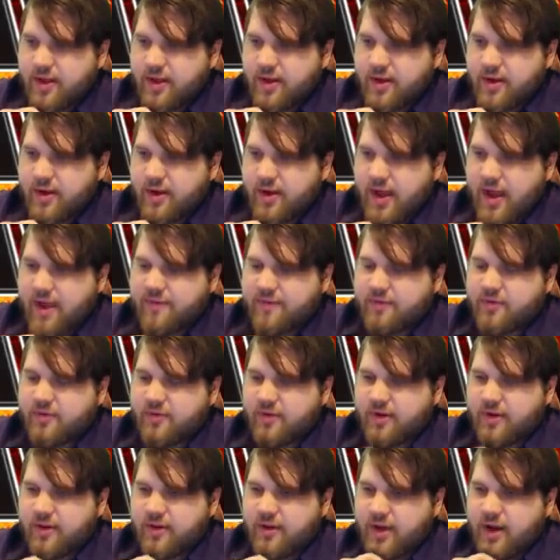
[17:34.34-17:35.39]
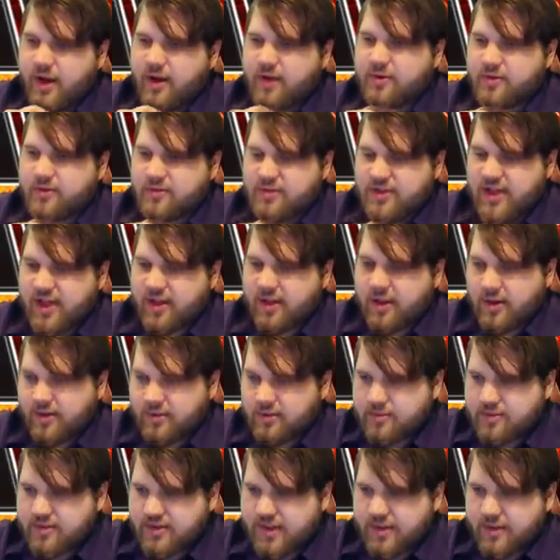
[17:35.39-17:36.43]
The other
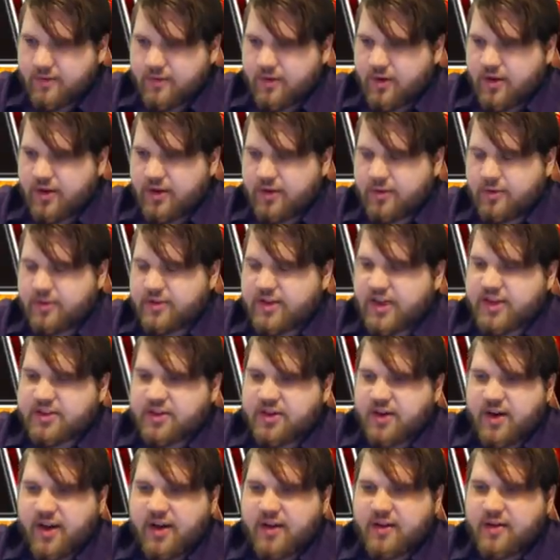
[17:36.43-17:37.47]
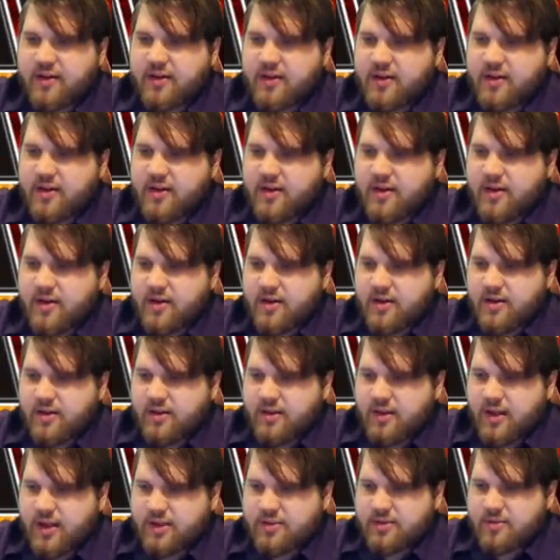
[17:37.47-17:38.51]
Teller Zephyr into his extra deck.
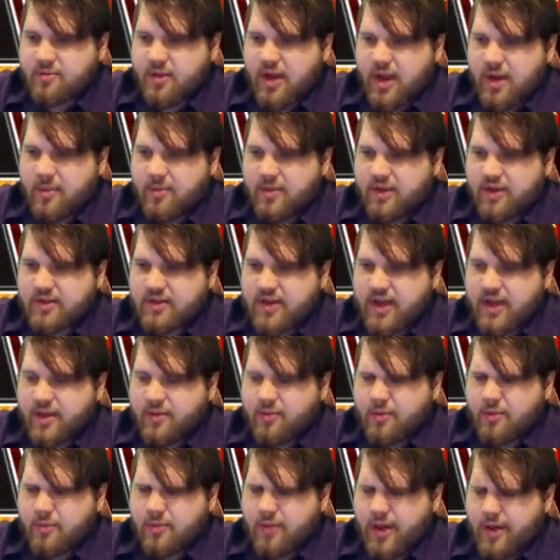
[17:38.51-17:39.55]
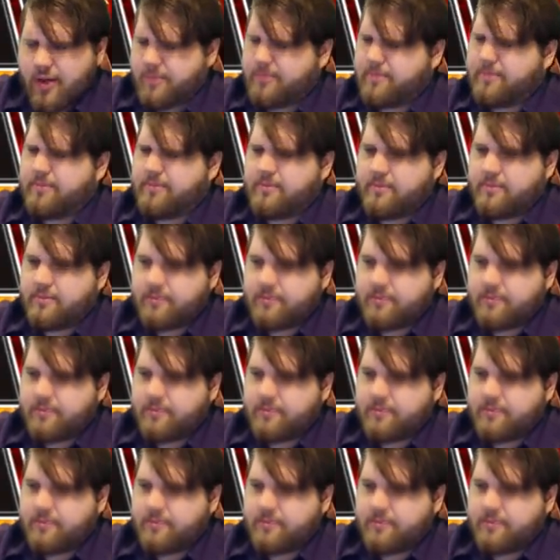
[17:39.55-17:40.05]
And that's popping to add 1 back.